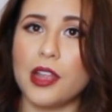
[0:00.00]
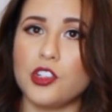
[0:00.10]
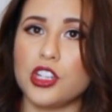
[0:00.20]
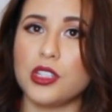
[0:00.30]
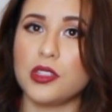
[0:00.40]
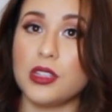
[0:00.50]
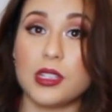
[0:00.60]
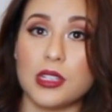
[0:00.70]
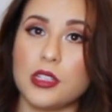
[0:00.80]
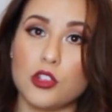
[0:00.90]

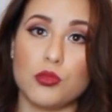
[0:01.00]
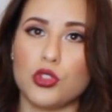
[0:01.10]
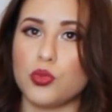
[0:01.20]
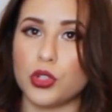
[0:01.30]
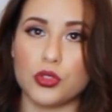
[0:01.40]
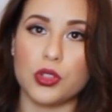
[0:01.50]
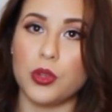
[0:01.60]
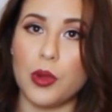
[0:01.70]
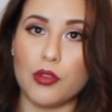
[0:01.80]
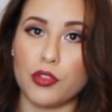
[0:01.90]
This system just works really
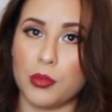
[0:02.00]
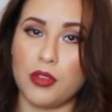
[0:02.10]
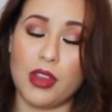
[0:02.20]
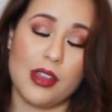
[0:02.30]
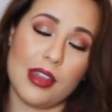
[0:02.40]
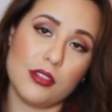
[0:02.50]
well for me right now.